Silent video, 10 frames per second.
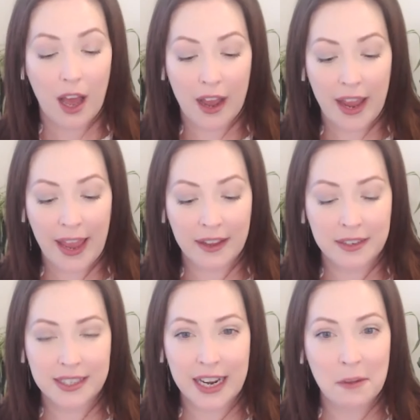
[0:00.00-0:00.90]

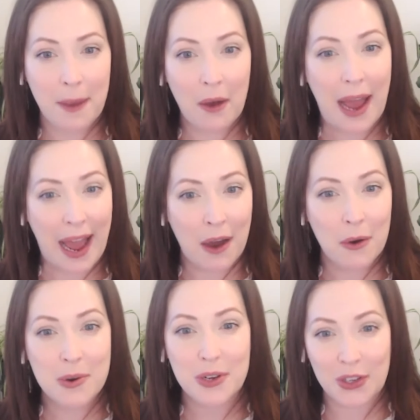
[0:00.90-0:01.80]
And about
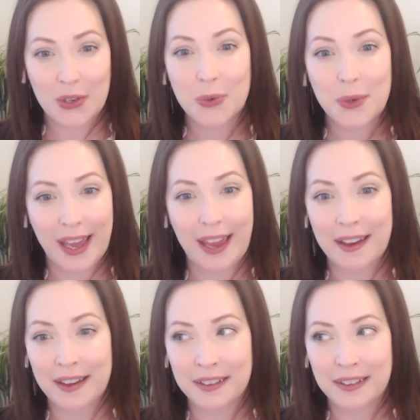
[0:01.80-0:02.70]
how you
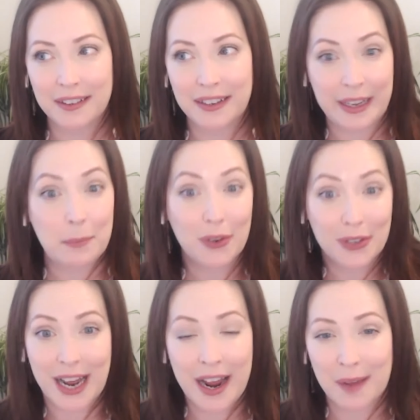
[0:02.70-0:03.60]
can keep your
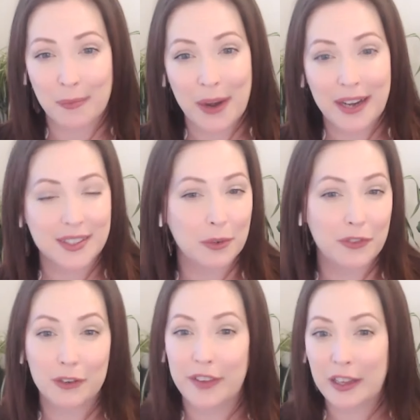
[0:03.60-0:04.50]
time, right? So if
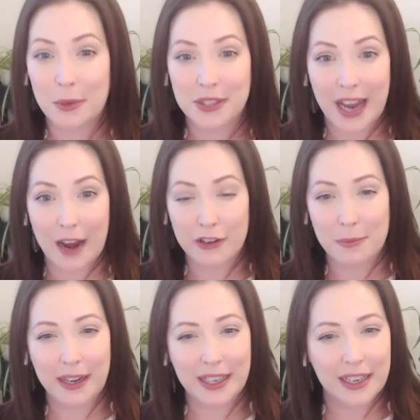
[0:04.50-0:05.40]
you're available to
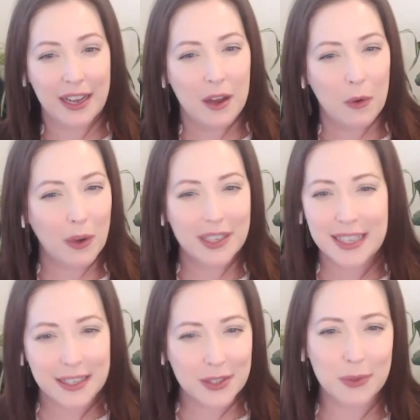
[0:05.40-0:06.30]
everybody, what does
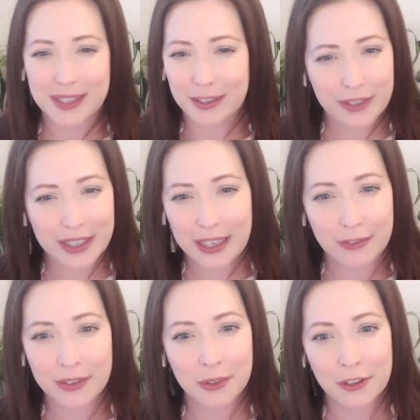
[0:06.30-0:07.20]
exclusivity
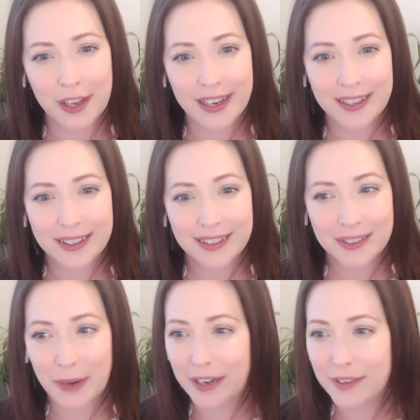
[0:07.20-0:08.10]
even look like,
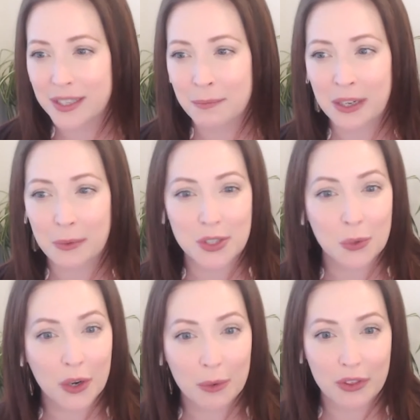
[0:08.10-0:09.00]
right? If somebody were to
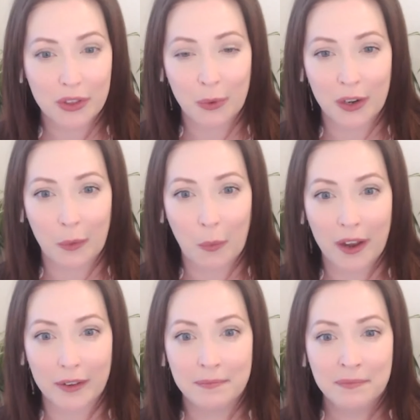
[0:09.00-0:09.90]
work with you
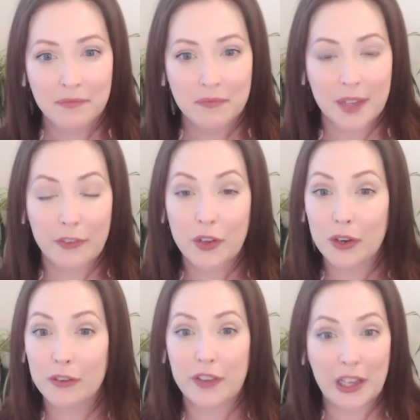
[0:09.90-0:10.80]
one-on-one, if
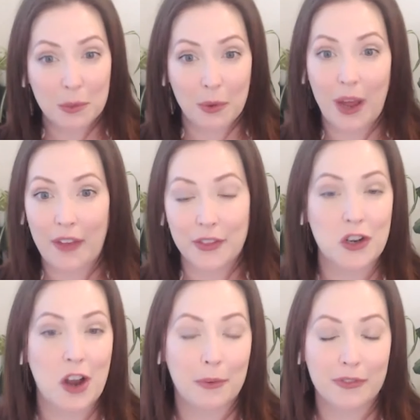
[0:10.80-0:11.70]
you're available at the
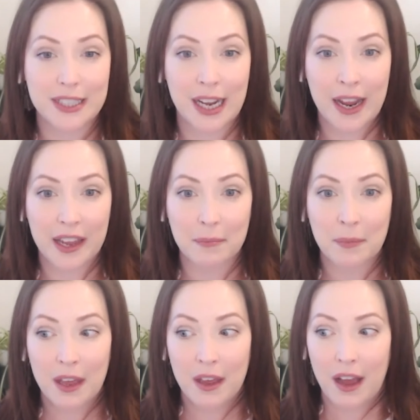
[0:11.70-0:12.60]
drop of a
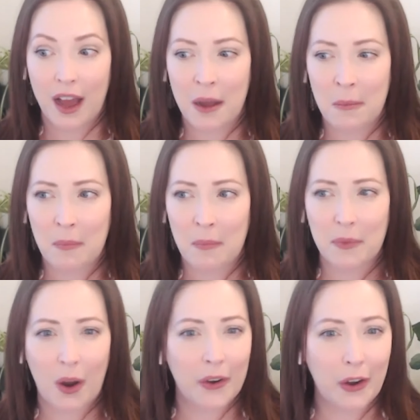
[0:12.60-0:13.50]
dime,
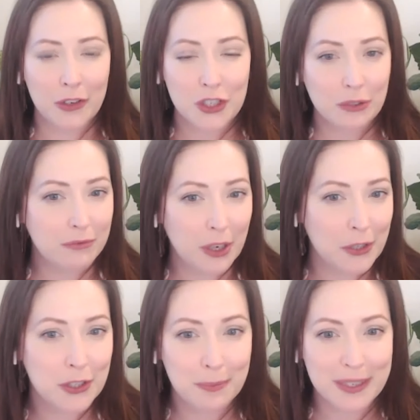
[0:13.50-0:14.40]
aren't you